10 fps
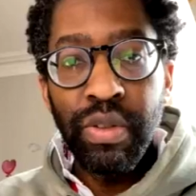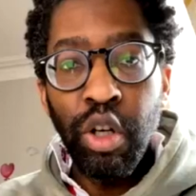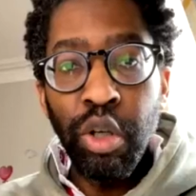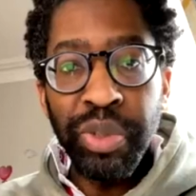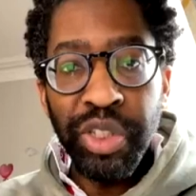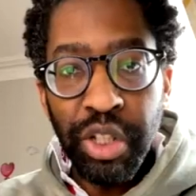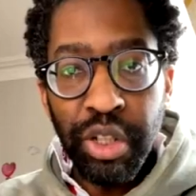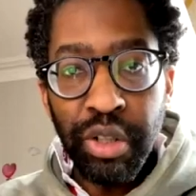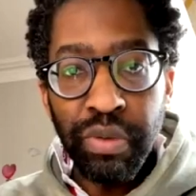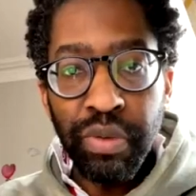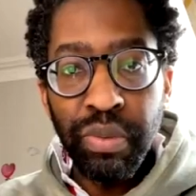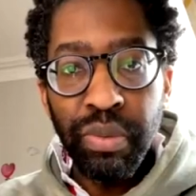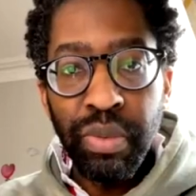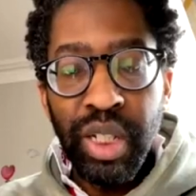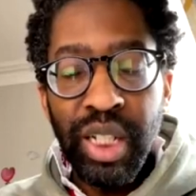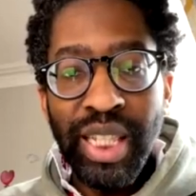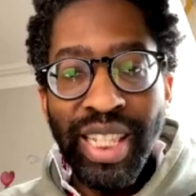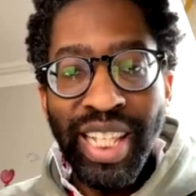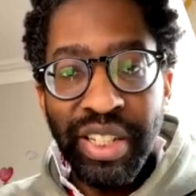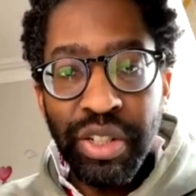observe,
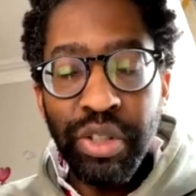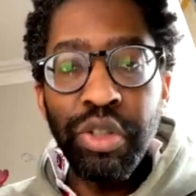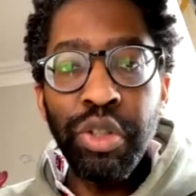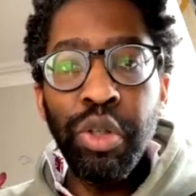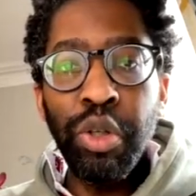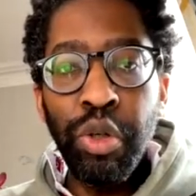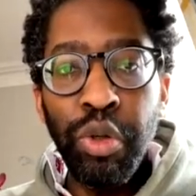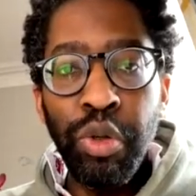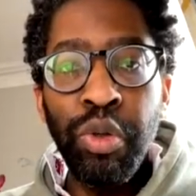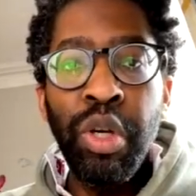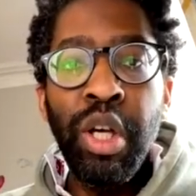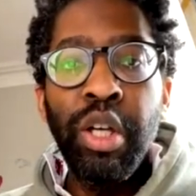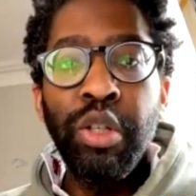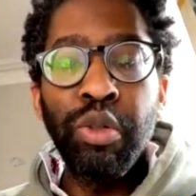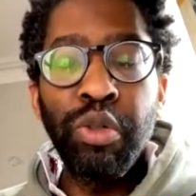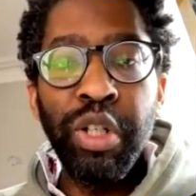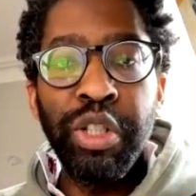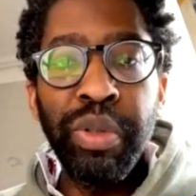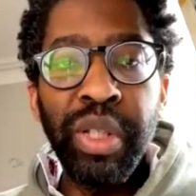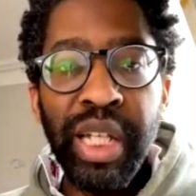listen to who you're trying to
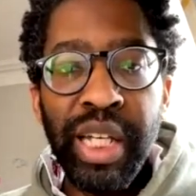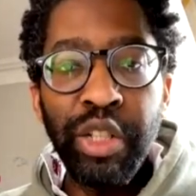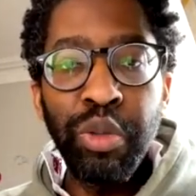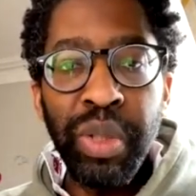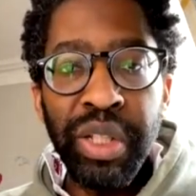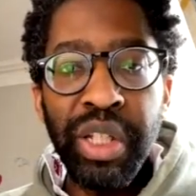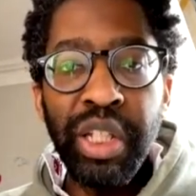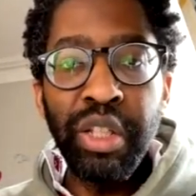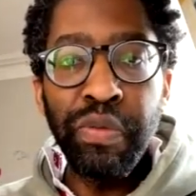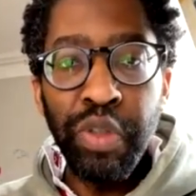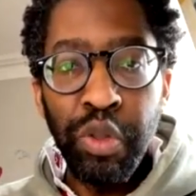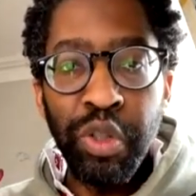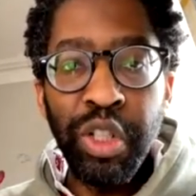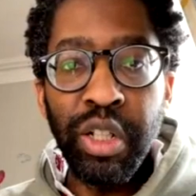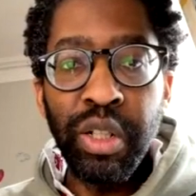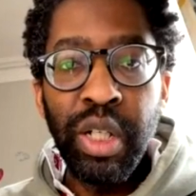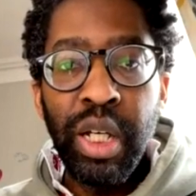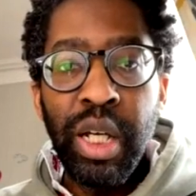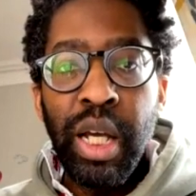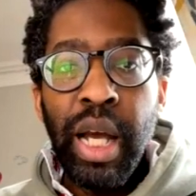engage with in the future.
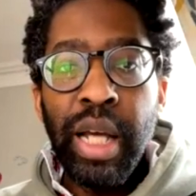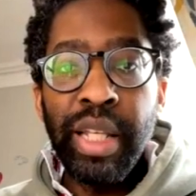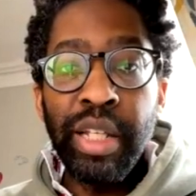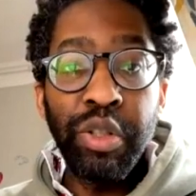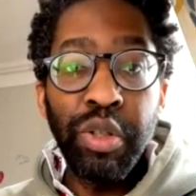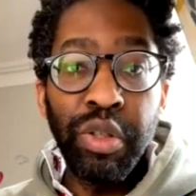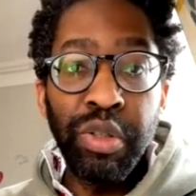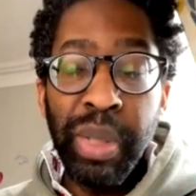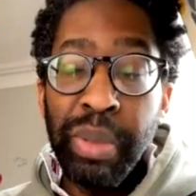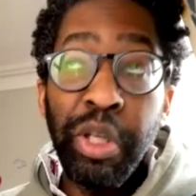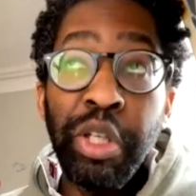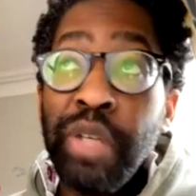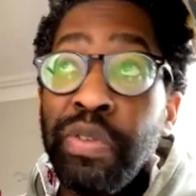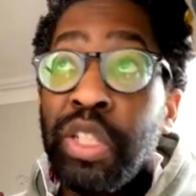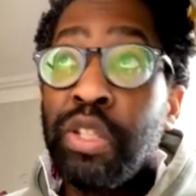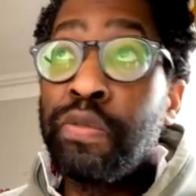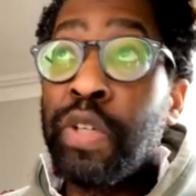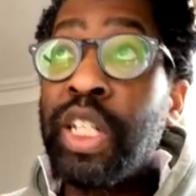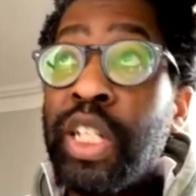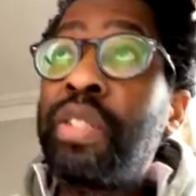And that's good. People don't give this
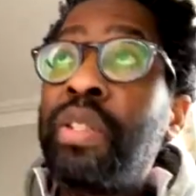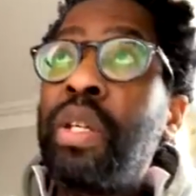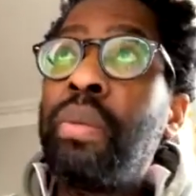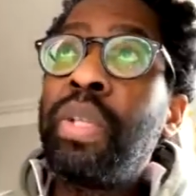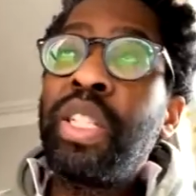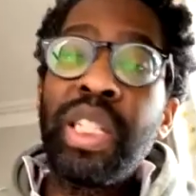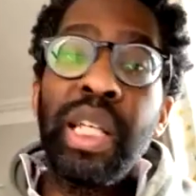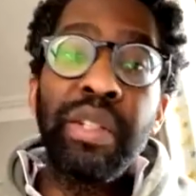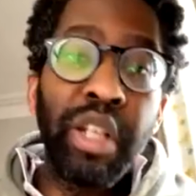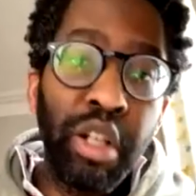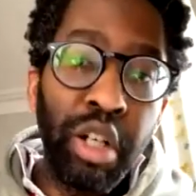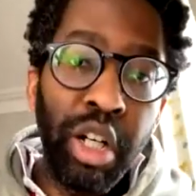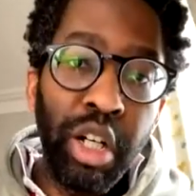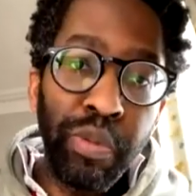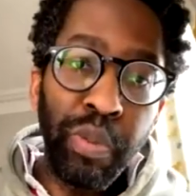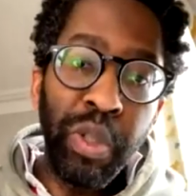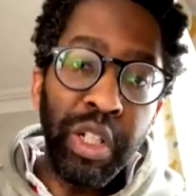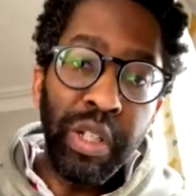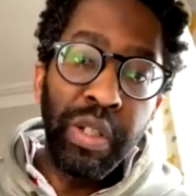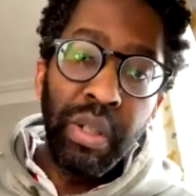advice because it sounds like a lot of hard
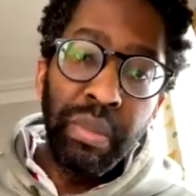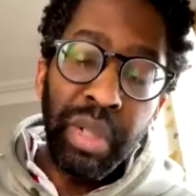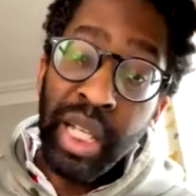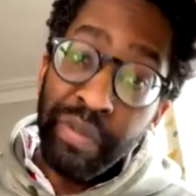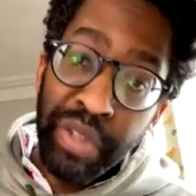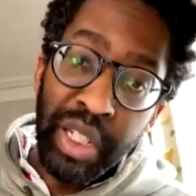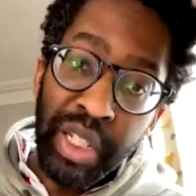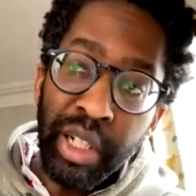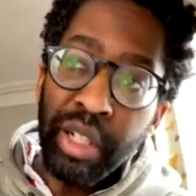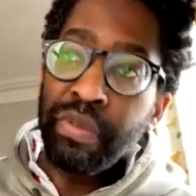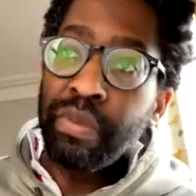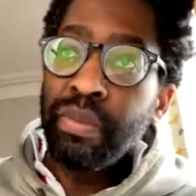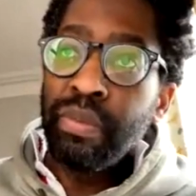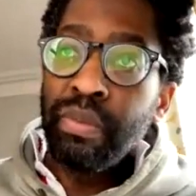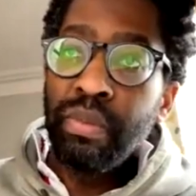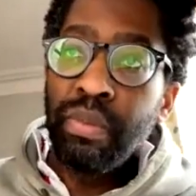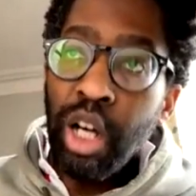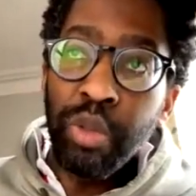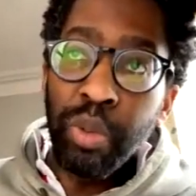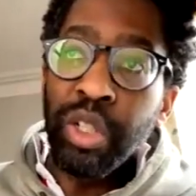work. But like everything in life,
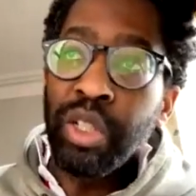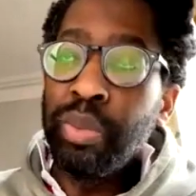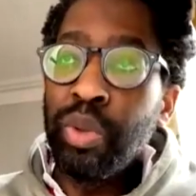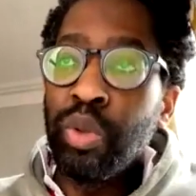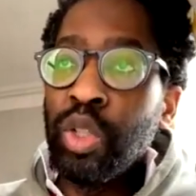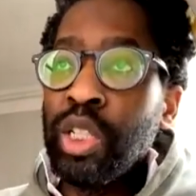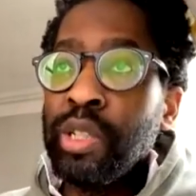hard work's important.